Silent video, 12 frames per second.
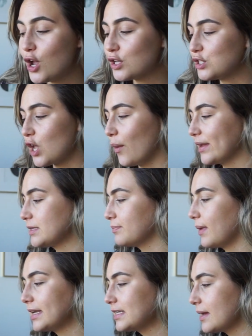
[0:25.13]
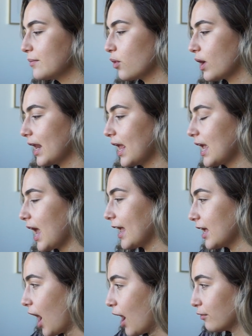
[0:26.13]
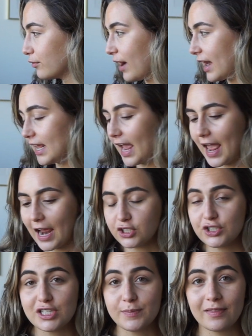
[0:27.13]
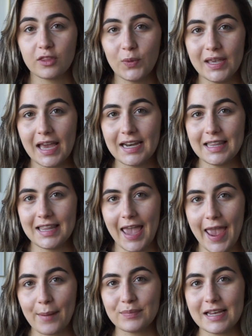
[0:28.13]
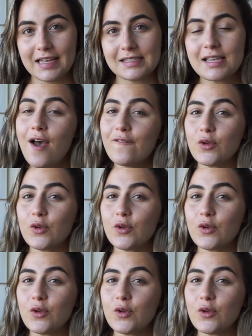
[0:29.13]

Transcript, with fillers: So it's Monday morning, I got ready. I actually just spent the weekend in the Hamptons.